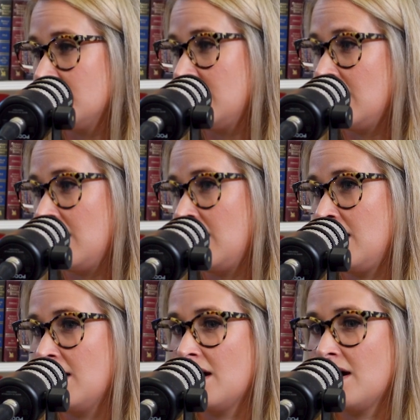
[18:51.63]

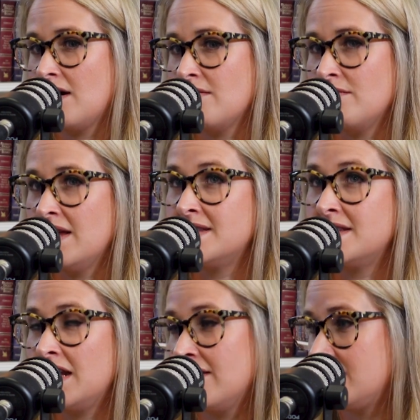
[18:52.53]
the
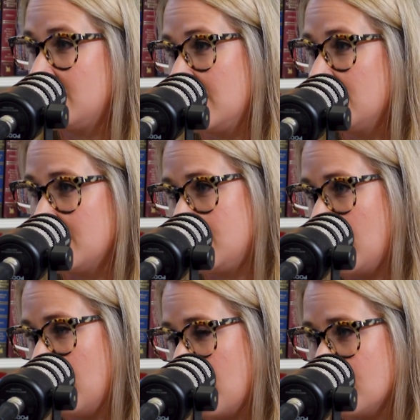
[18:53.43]
incentives that the
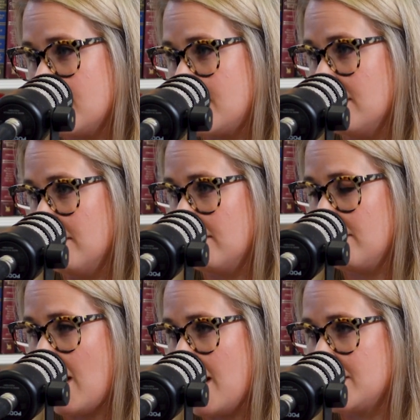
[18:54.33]
state has
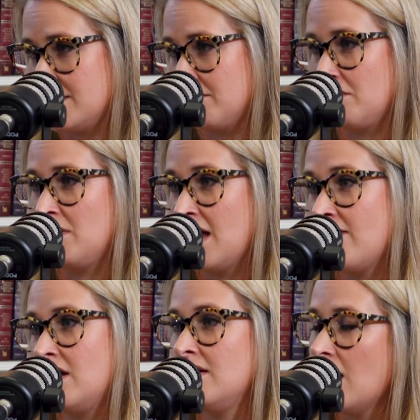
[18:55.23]

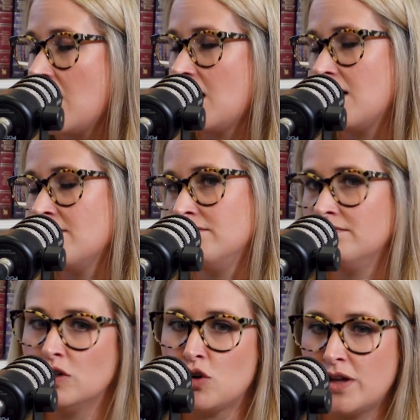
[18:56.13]
given
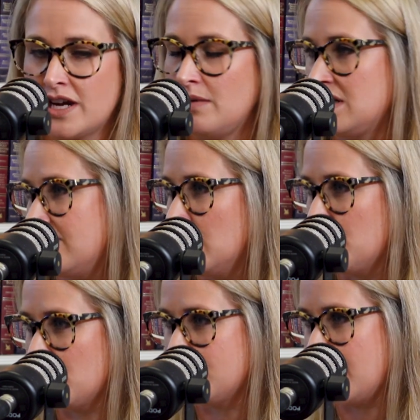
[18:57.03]
local economic
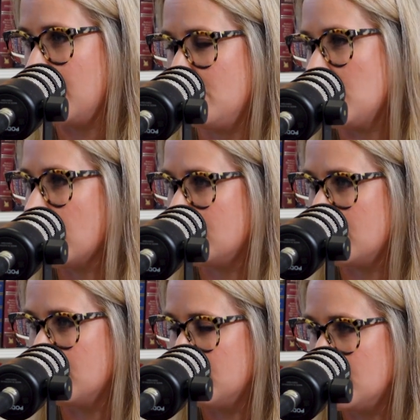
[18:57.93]
developers? Can you talk
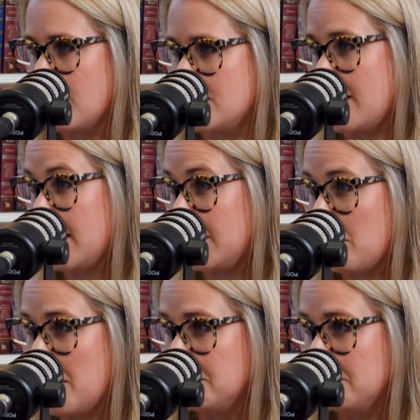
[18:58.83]
to that a little bit?